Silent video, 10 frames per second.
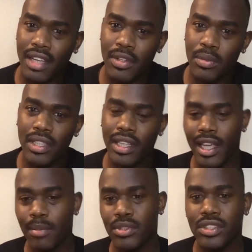never really
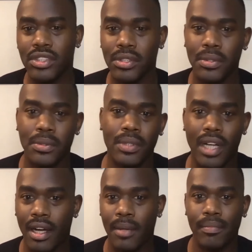able to
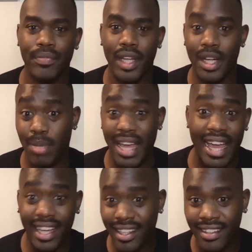um,
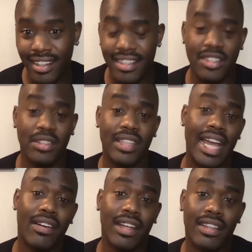unpack until
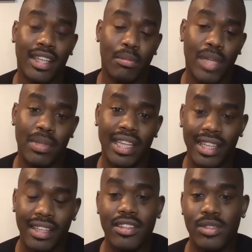now. And I think maybe
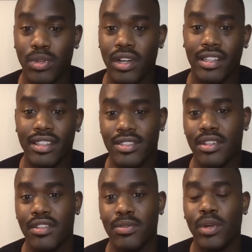in this work is sort
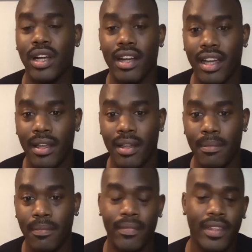of where I
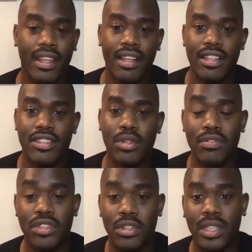sort
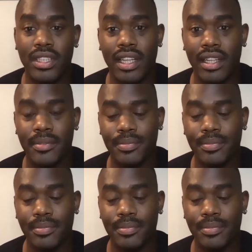of doing that.